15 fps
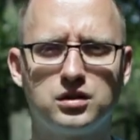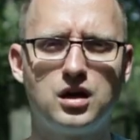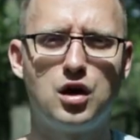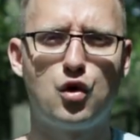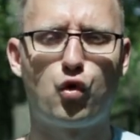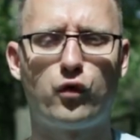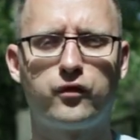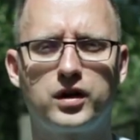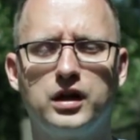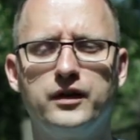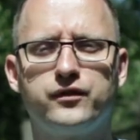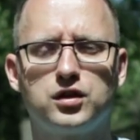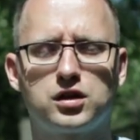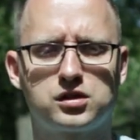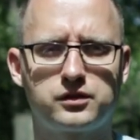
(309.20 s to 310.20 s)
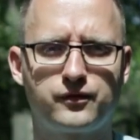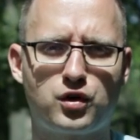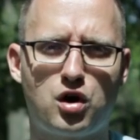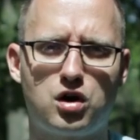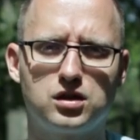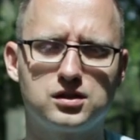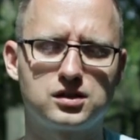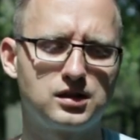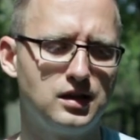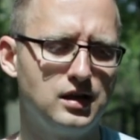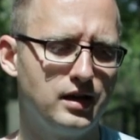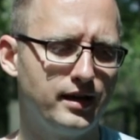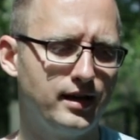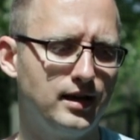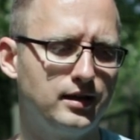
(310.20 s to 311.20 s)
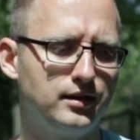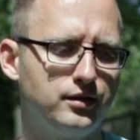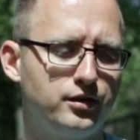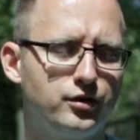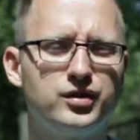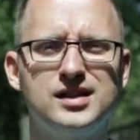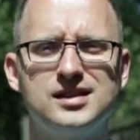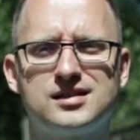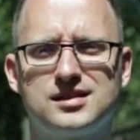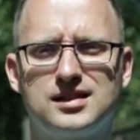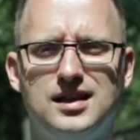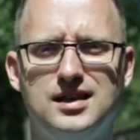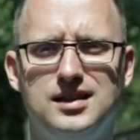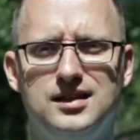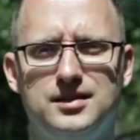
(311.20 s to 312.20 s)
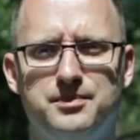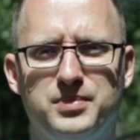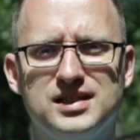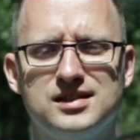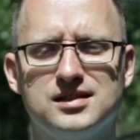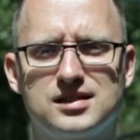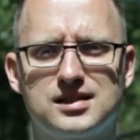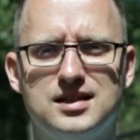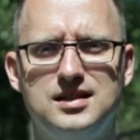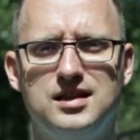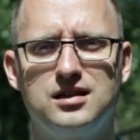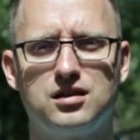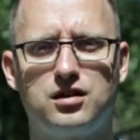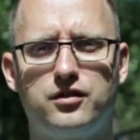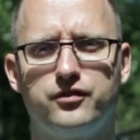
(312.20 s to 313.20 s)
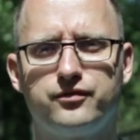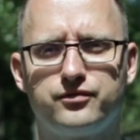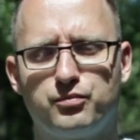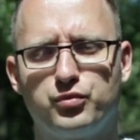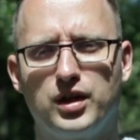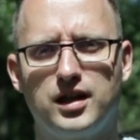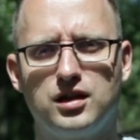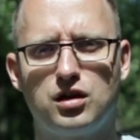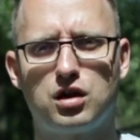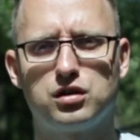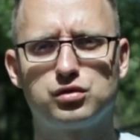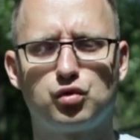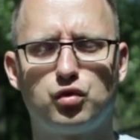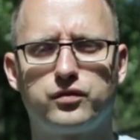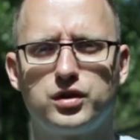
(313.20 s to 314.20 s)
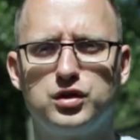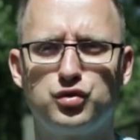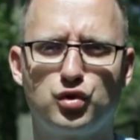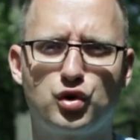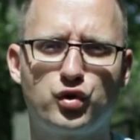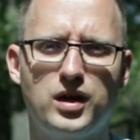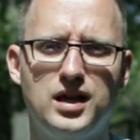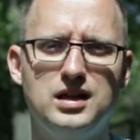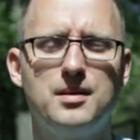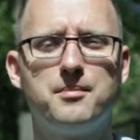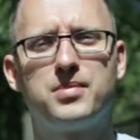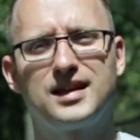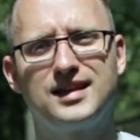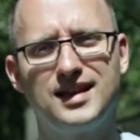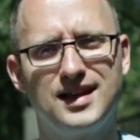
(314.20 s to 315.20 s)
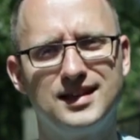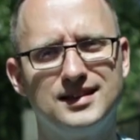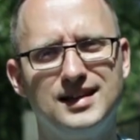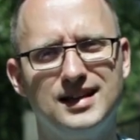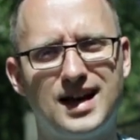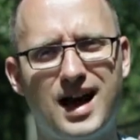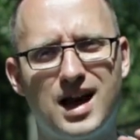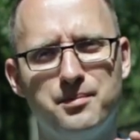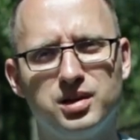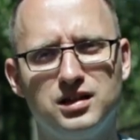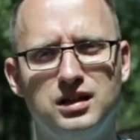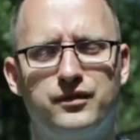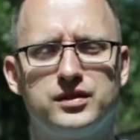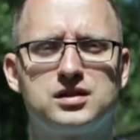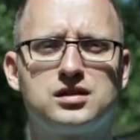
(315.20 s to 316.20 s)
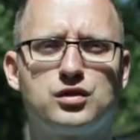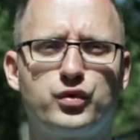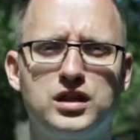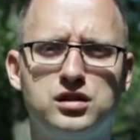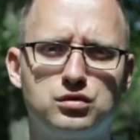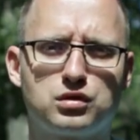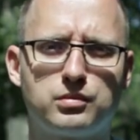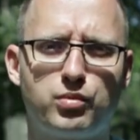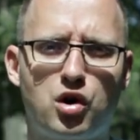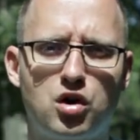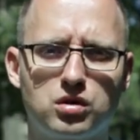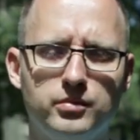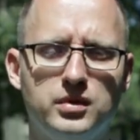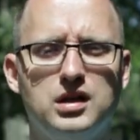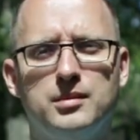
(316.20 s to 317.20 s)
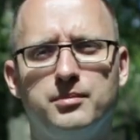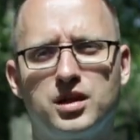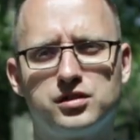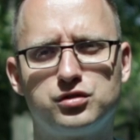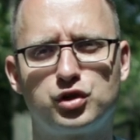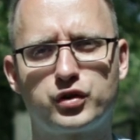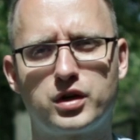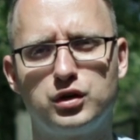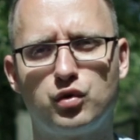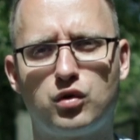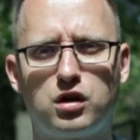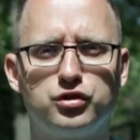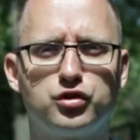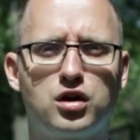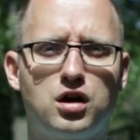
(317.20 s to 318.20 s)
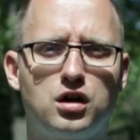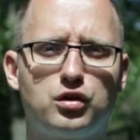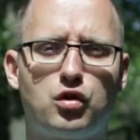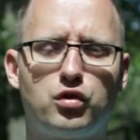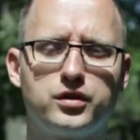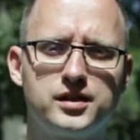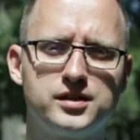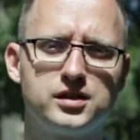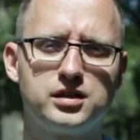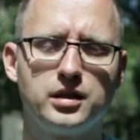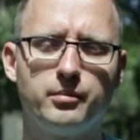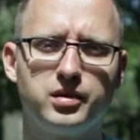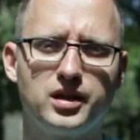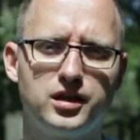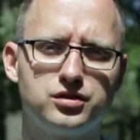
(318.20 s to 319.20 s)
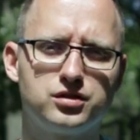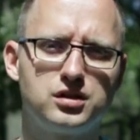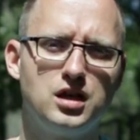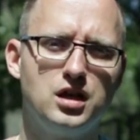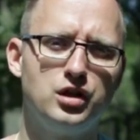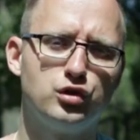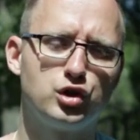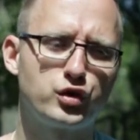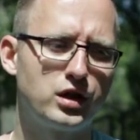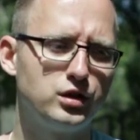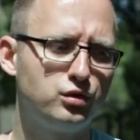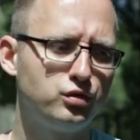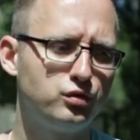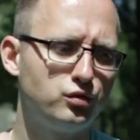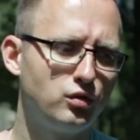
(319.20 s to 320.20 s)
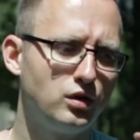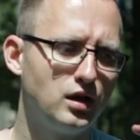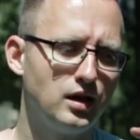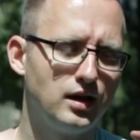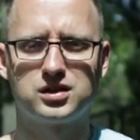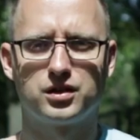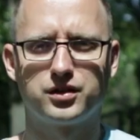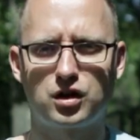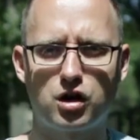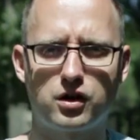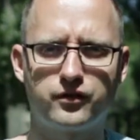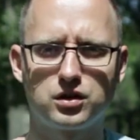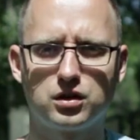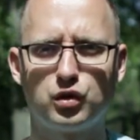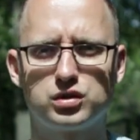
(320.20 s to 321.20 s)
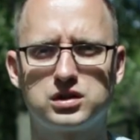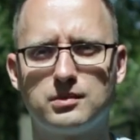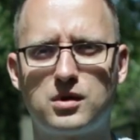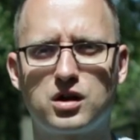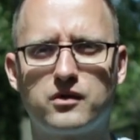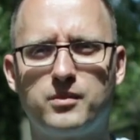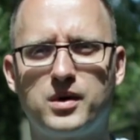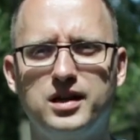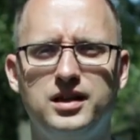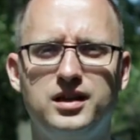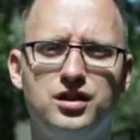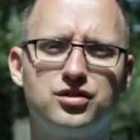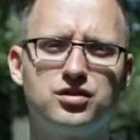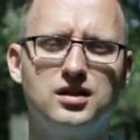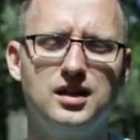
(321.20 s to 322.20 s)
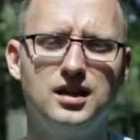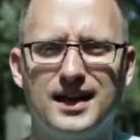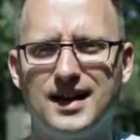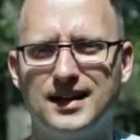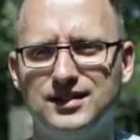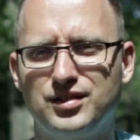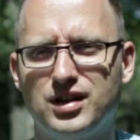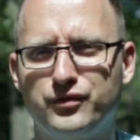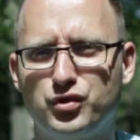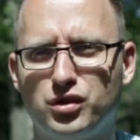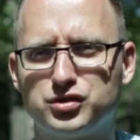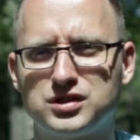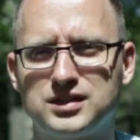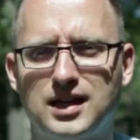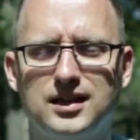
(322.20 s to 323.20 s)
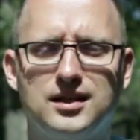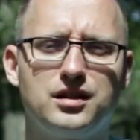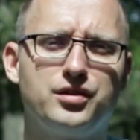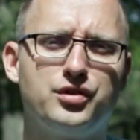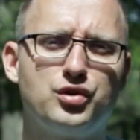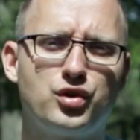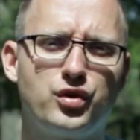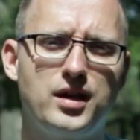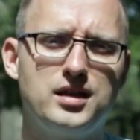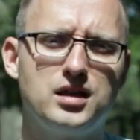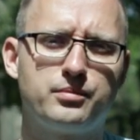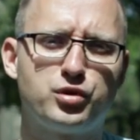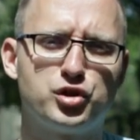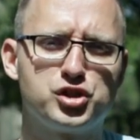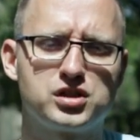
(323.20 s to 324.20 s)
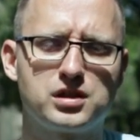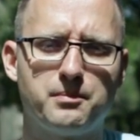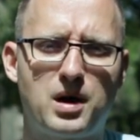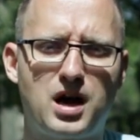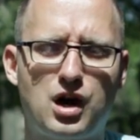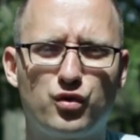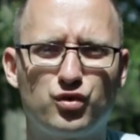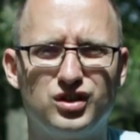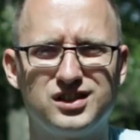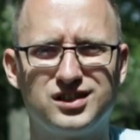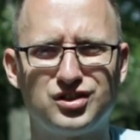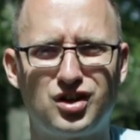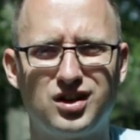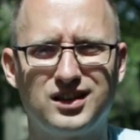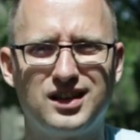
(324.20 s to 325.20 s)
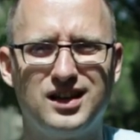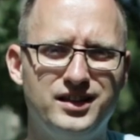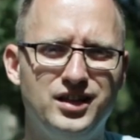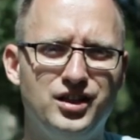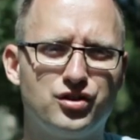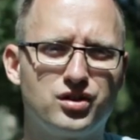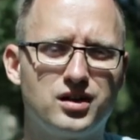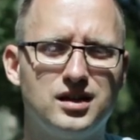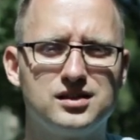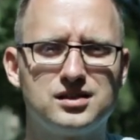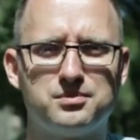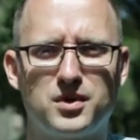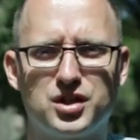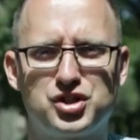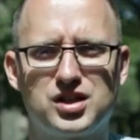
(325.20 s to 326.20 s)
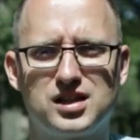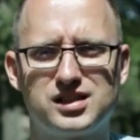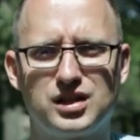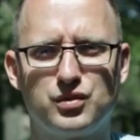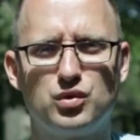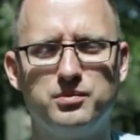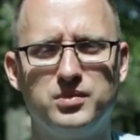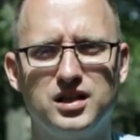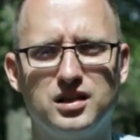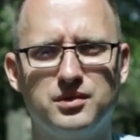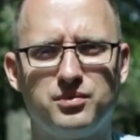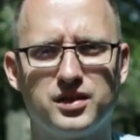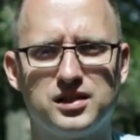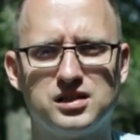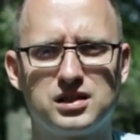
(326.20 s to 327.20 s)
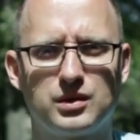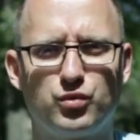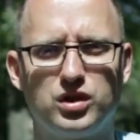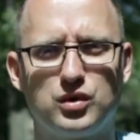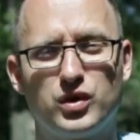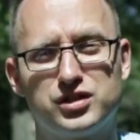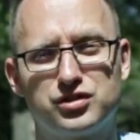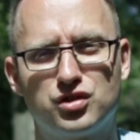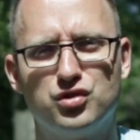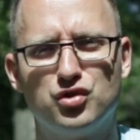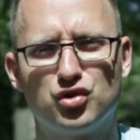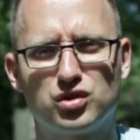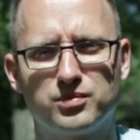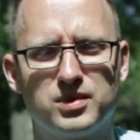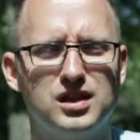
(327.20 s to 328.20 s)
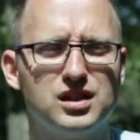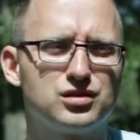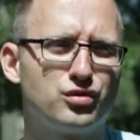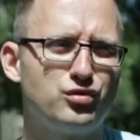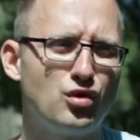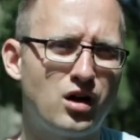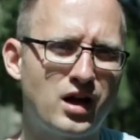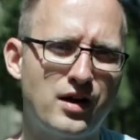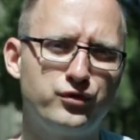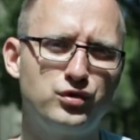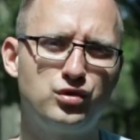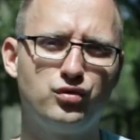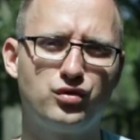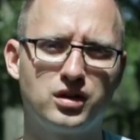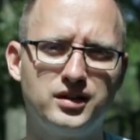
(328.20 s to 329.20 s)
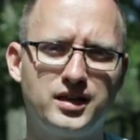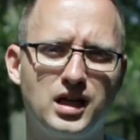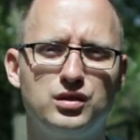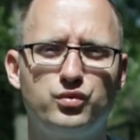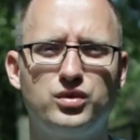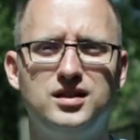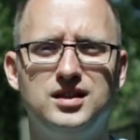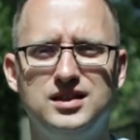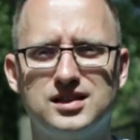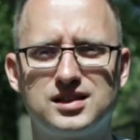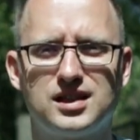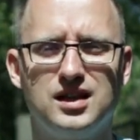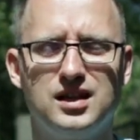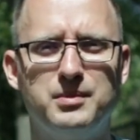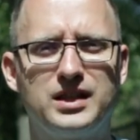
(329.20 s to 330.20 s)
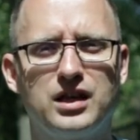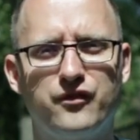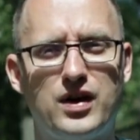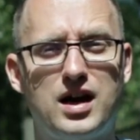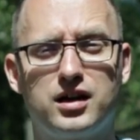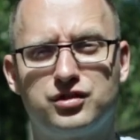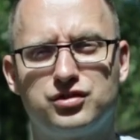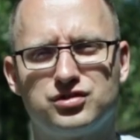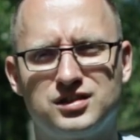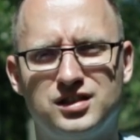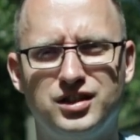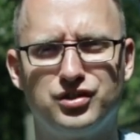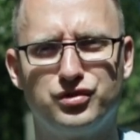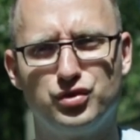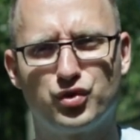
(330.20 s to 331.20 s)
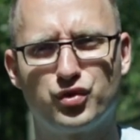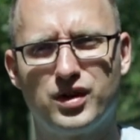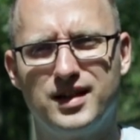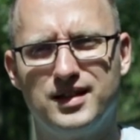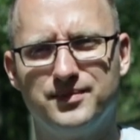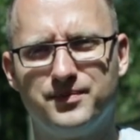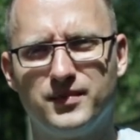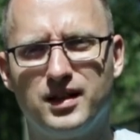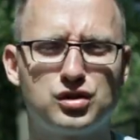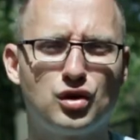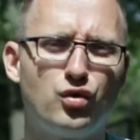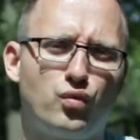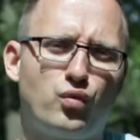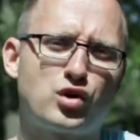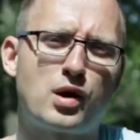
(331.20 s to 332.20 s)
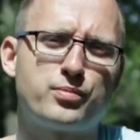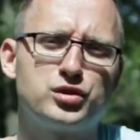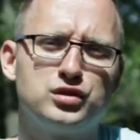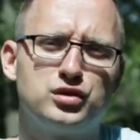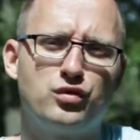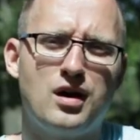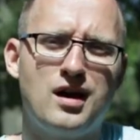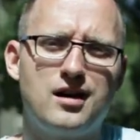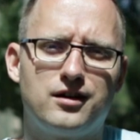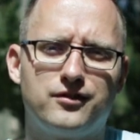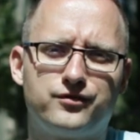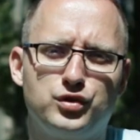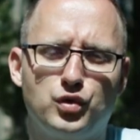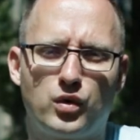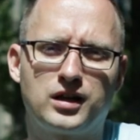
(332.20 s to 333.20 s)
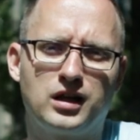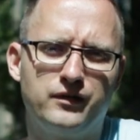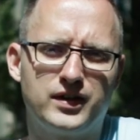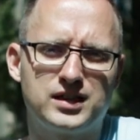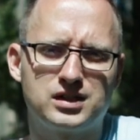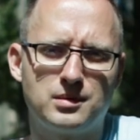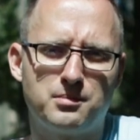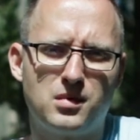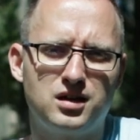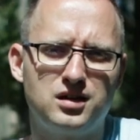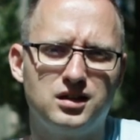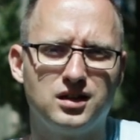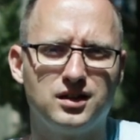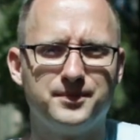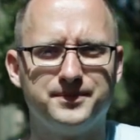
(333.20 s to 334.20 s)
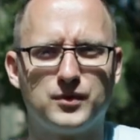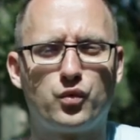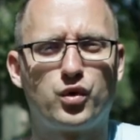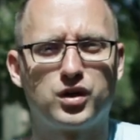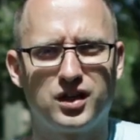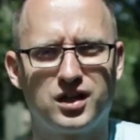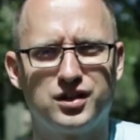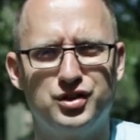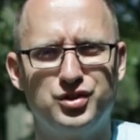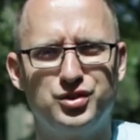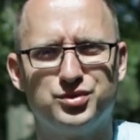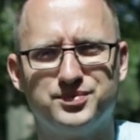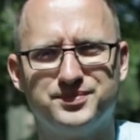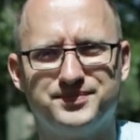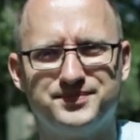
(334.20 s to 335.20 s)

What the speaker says: an over-influx of cars. And there is a business idea of bringing cars over into Ukraine. But again, I believe it's a race to the bottom because you're trying to undercut all the existing players. You're trying to sell the car for the lowest amount of money here. Again, you have to understand that the Ukrainian purchasing power is not near as much as it would be in somewhere in Western Europe. So you have to contend with these limiting factors here in Ukraine. So what options do you have? You want to invest some money. What are you going to do?